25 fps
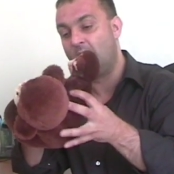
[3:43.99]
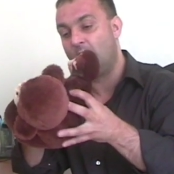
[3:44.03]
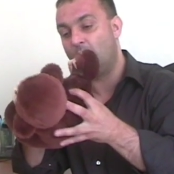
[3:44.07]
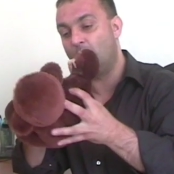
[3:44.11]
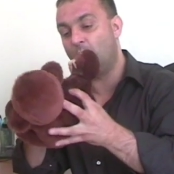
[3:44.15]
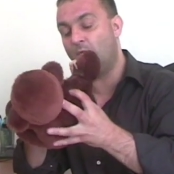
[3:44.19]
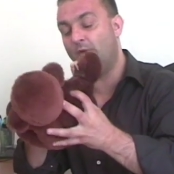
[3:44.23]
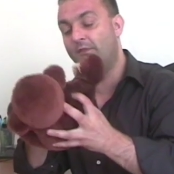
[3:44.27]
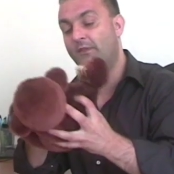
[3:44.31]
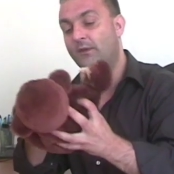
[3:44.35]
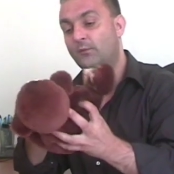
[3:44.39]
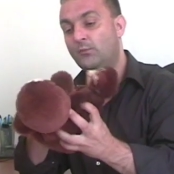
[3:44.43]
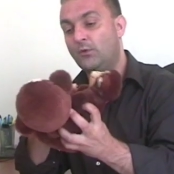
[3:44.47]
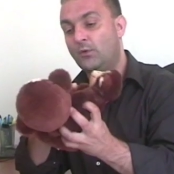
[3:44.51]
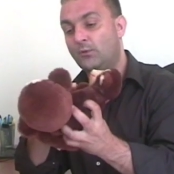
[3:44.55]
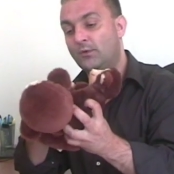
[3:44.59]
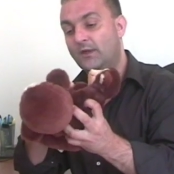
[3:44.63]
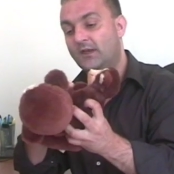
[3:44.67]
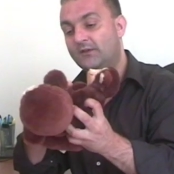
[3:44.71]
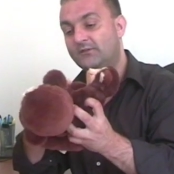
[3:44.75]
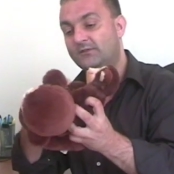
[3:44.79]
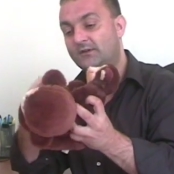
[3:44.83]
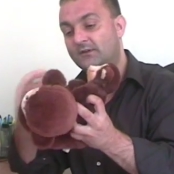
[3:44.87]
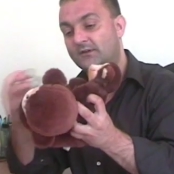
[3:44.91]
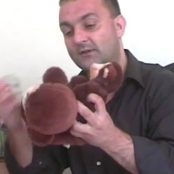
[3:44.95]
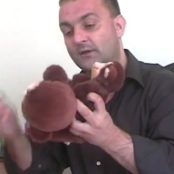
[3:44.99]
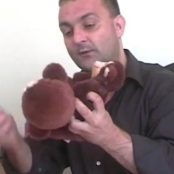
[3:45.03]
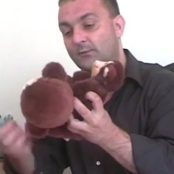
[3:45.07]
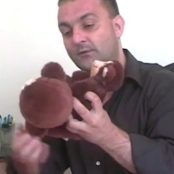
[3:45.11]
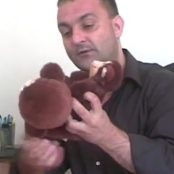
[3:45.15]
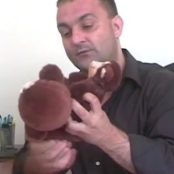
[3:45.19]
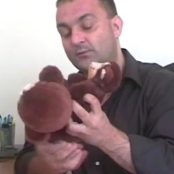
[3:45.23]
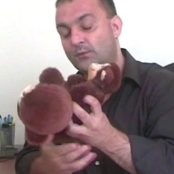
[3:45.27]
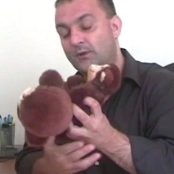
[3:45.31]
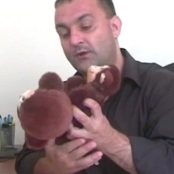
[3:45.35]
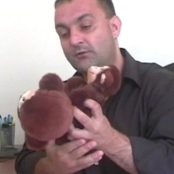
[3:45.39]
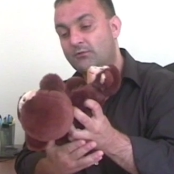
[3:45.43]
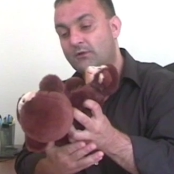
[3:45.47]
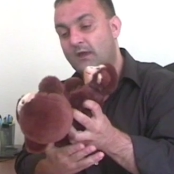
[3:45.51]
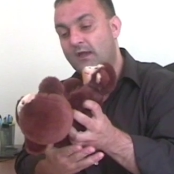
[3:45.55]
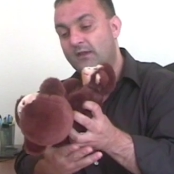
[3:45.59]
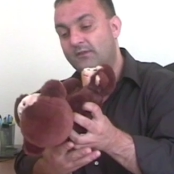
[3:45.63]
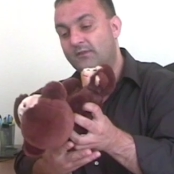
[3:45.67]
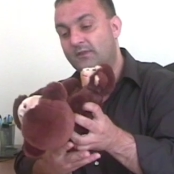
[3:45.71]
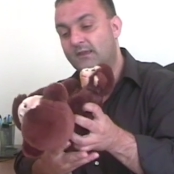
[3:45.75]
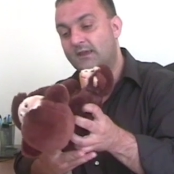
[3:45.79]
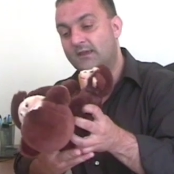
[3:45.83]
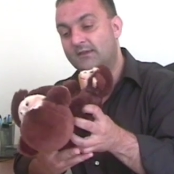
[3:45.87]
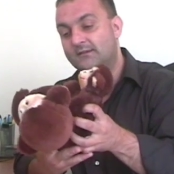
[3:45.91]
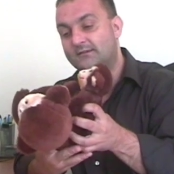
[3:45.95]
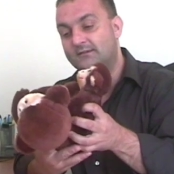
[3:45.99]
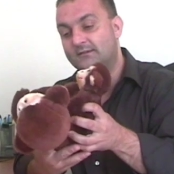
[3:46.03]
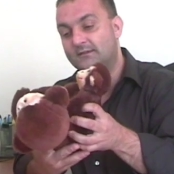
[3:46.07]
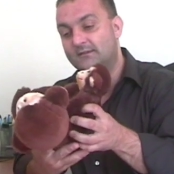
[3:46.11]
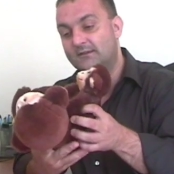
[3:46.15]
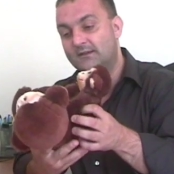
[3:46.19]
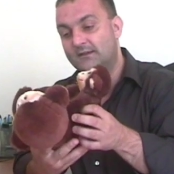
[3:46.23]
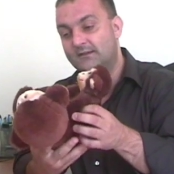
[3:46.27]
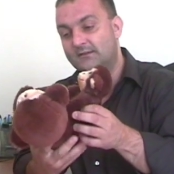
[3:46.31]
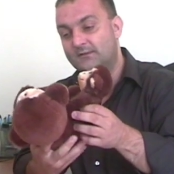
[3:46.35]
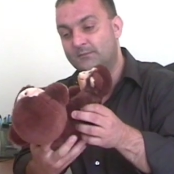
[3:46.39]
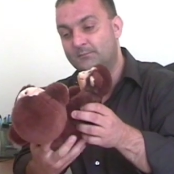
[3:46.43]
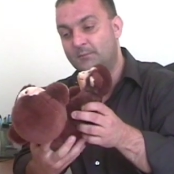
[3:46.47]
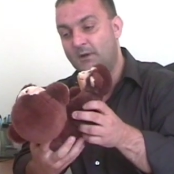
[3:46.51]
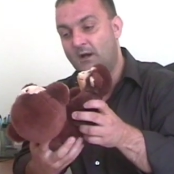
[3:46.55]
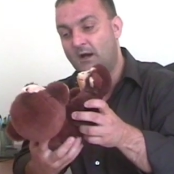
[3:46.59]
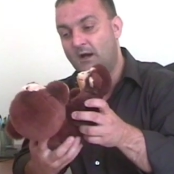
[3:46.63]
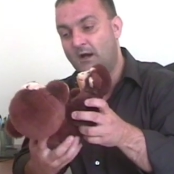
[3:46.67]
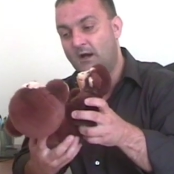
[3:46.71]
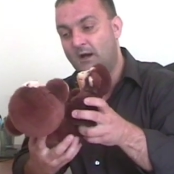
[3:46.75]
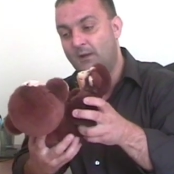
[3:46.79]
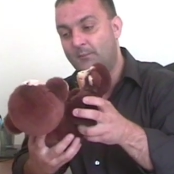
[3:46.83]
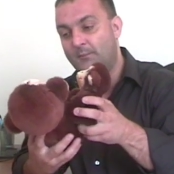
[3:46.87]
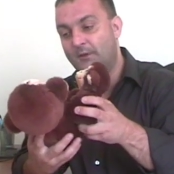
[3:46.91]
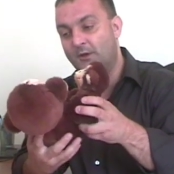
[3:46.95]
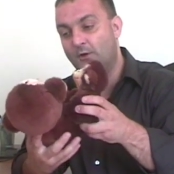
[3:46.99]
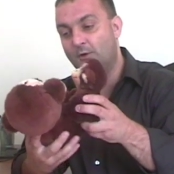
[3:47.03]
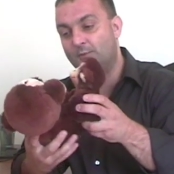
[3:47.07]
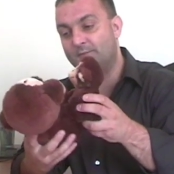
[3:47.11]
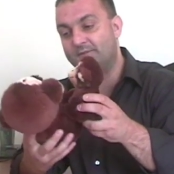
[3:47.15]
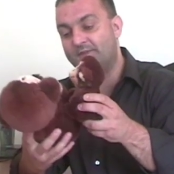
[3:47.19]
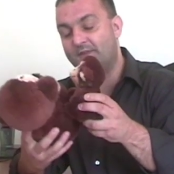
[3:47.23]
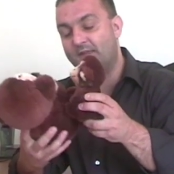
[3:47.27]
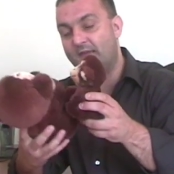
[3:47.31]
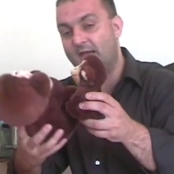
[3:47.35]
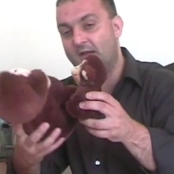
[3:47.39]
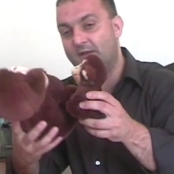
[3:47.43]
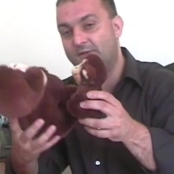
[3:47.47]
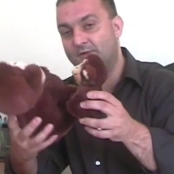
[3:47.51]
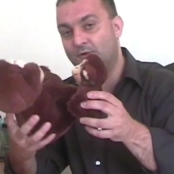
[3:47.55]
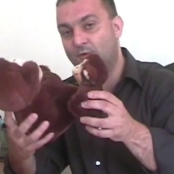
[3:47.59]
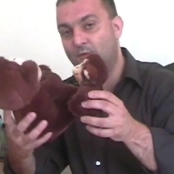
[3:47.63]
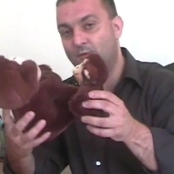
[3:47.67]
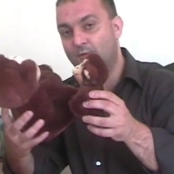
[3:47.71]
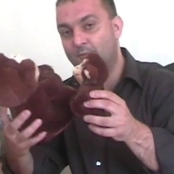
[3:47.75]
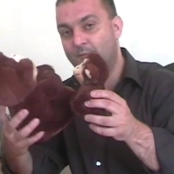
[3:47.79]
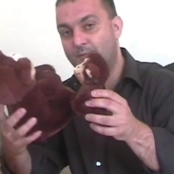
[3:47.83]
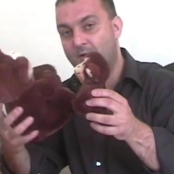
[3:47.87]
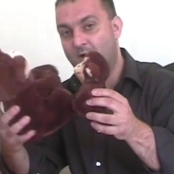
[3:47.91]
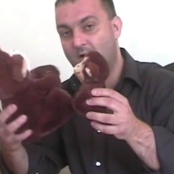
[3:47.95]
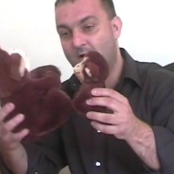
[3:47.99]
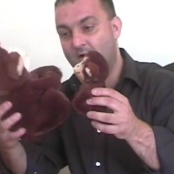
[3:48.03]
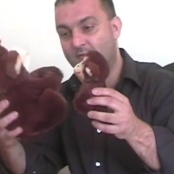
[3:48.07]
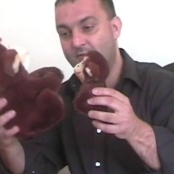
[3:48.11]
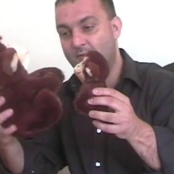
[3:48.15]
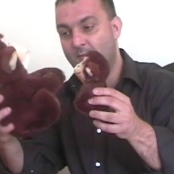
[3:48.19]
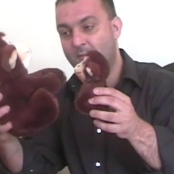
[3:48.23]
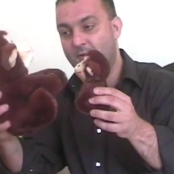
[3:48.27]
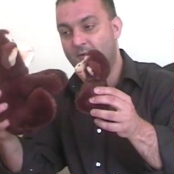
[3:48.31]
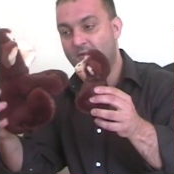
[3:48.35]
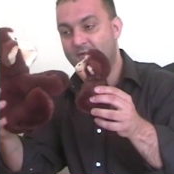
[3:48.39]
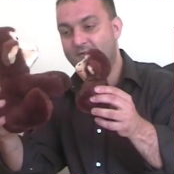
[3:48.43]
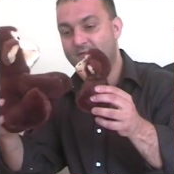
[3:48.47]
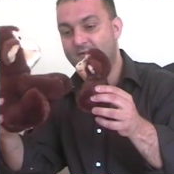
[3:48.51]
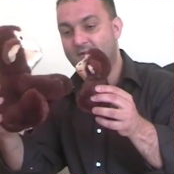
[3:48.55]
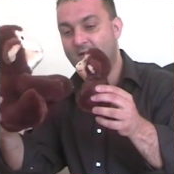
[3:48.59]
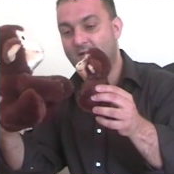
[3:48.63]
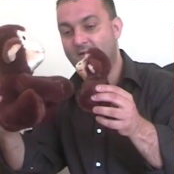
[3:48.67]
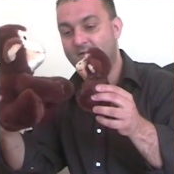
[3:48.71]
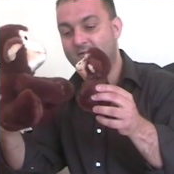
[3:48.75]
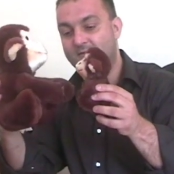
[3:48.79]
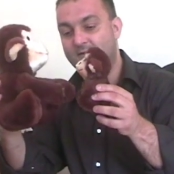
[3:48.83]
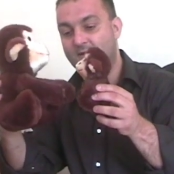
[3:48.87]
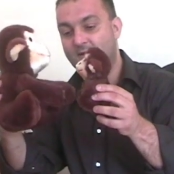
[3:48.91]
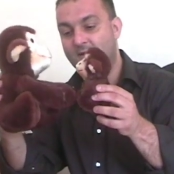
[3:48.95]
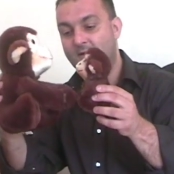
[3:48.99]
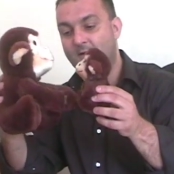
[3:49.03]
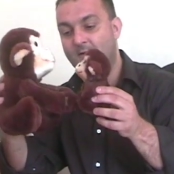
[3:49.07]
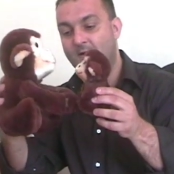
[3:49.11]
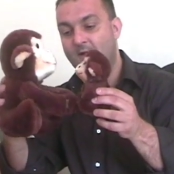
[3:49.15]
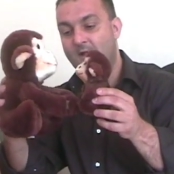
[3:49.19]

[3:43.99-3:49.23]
What, then what we actually do is we create this, so this part becomes the adult part of the personality,